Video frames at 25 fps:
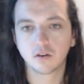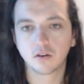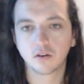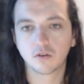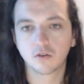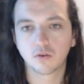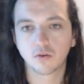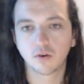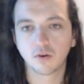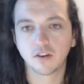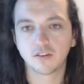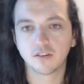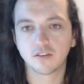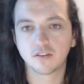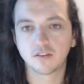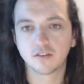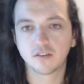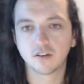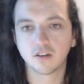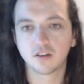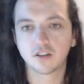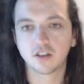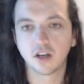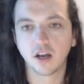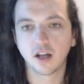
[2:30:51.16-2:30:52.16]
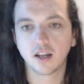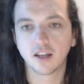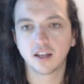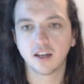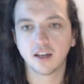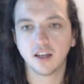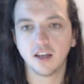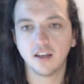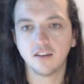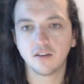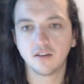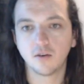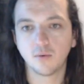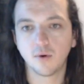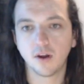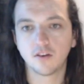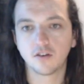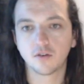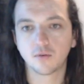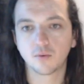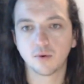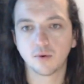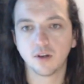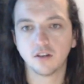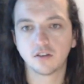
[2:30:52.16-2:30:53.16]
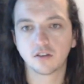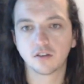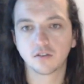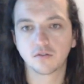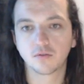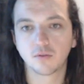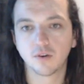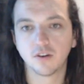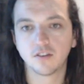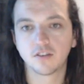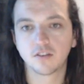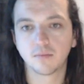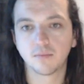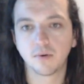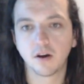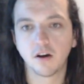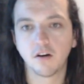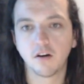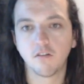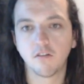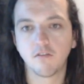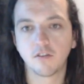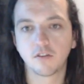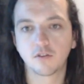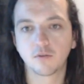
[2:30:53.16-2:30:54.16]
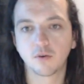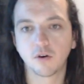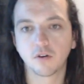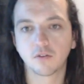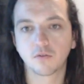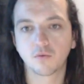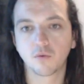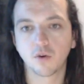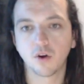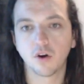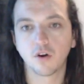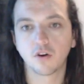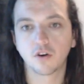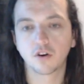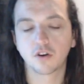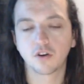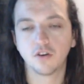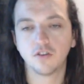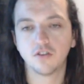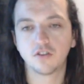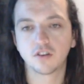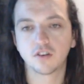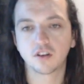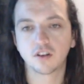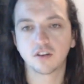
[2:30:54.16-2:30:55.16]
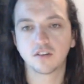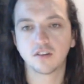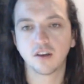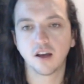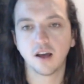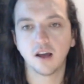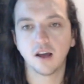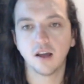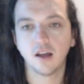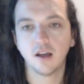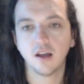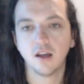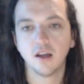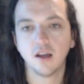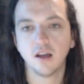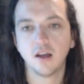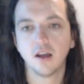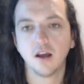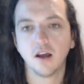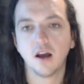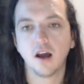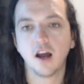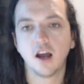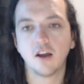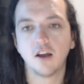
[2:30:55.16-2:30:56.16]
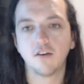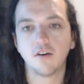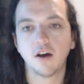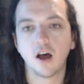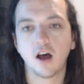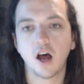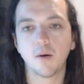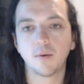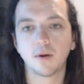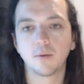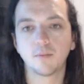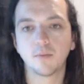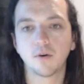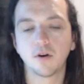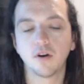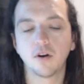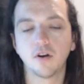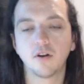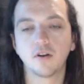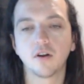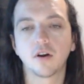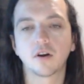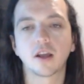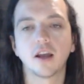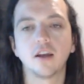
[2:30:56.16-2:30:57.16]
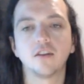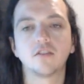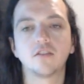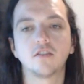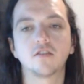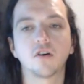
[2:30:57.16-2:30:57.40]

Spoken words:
Chris, Charlie, an easy way to reach the frets above the 12th fret on an acoustic guitar. I have a hummingbird. Okay,